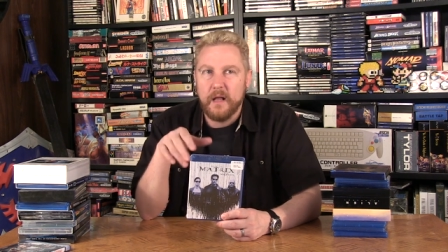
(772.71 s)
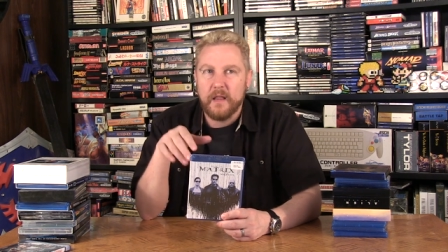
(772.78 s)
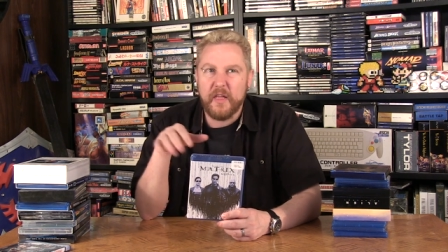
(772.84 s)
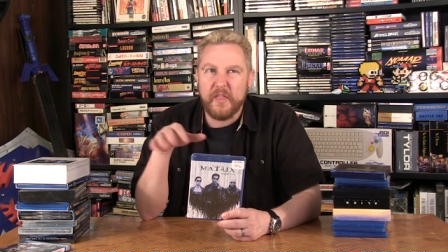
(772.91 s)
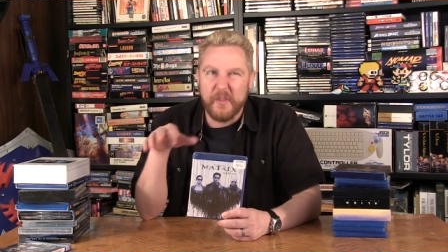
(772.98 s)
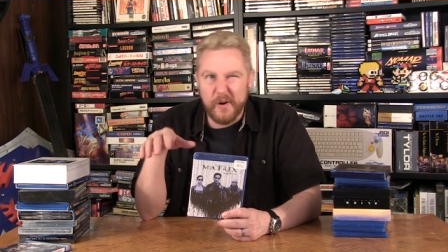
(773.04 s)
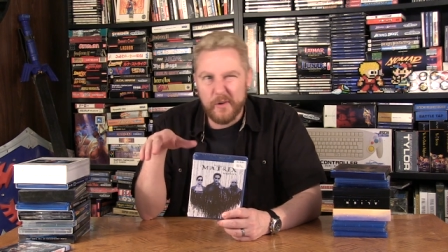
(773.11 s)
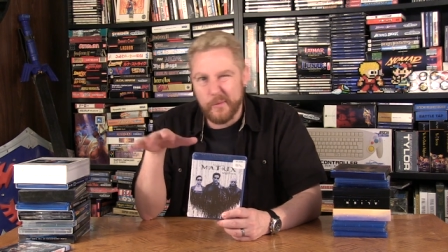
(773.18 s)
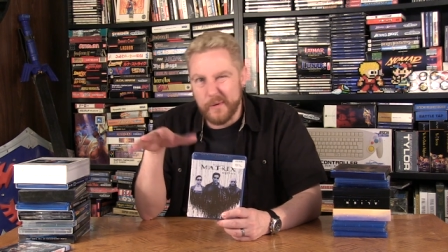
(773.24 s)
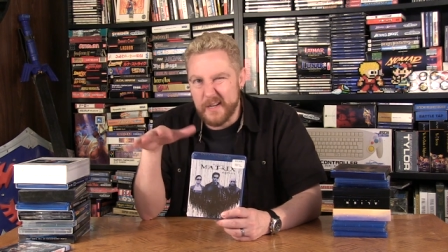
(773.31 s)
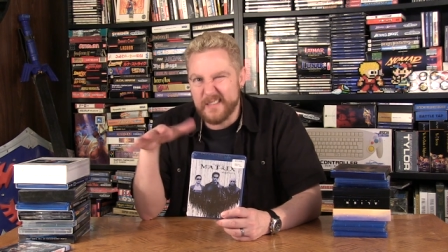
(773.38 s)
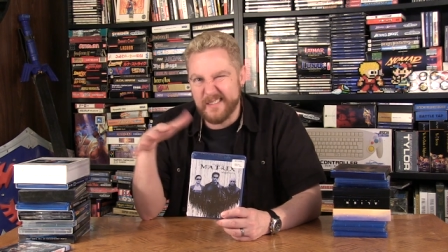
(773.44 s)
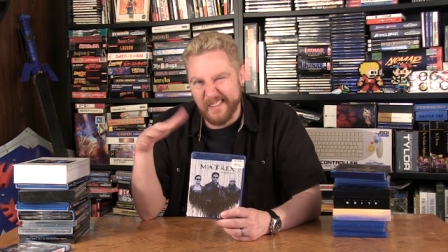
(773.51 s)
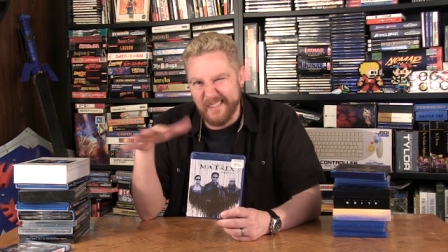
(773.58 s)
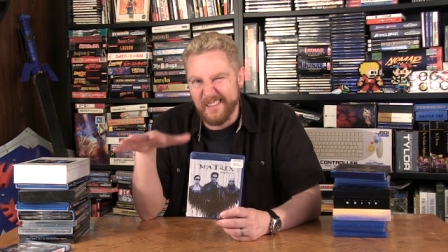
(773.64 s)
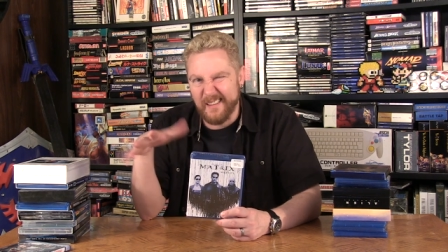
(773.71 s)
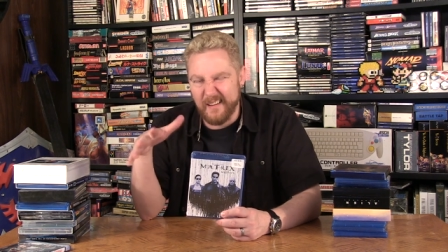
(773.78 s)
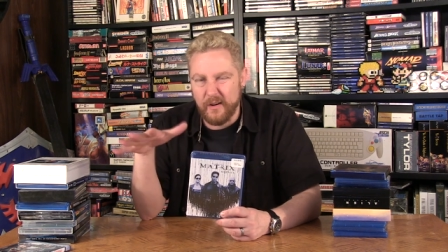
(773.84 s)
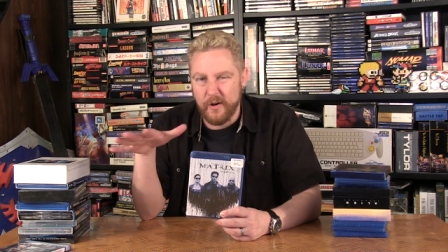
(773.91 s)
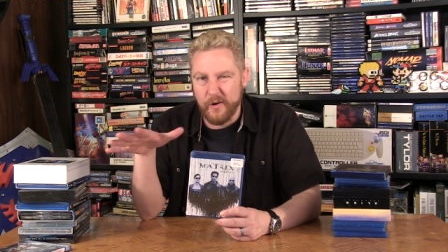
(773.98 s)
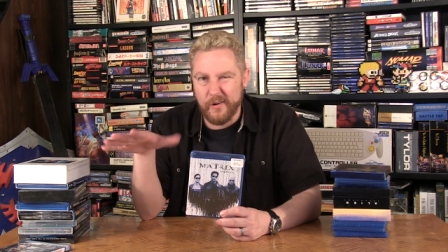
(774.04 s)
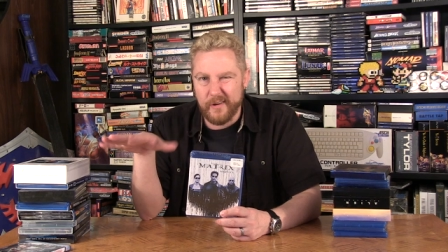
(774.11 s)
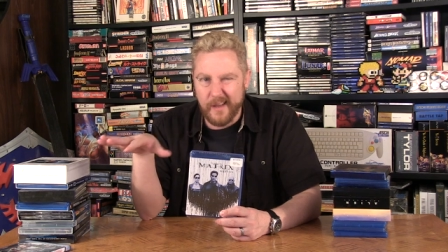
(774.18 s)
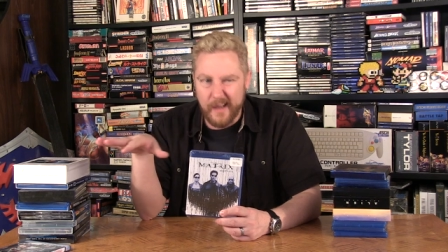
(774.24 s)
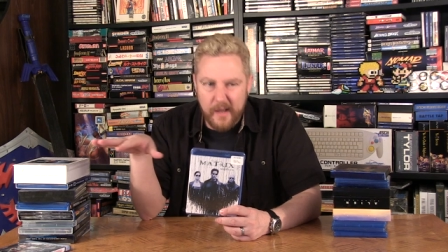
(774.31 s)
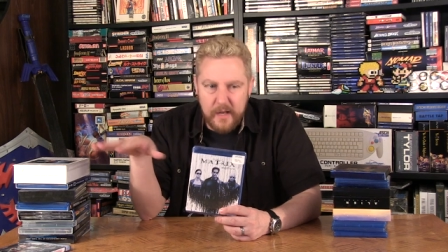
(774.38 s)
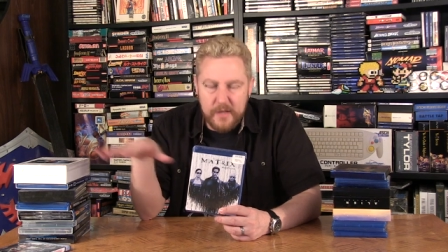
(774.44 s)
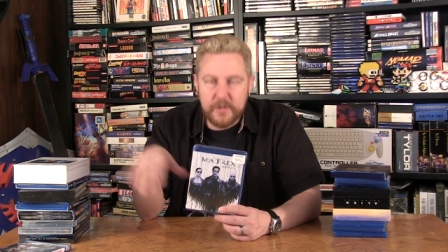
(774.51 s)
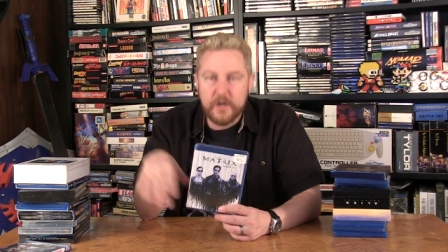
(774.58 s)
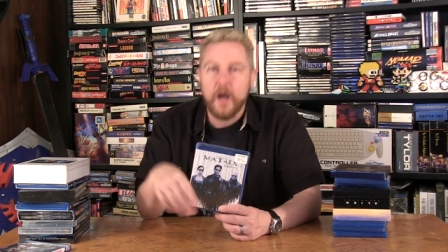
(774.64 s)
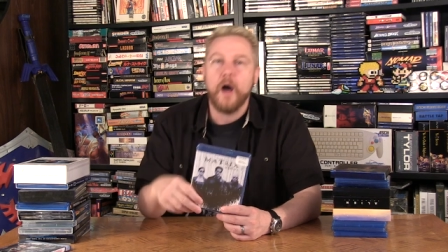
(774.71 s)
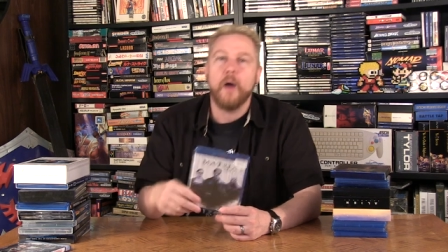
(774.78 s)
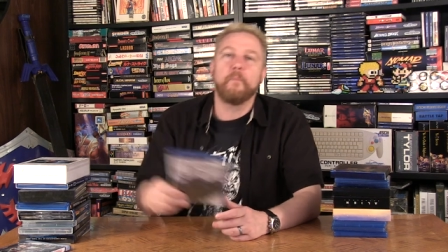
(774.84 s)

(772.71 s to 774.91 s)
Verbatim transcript: The third one is uh, okay-ish,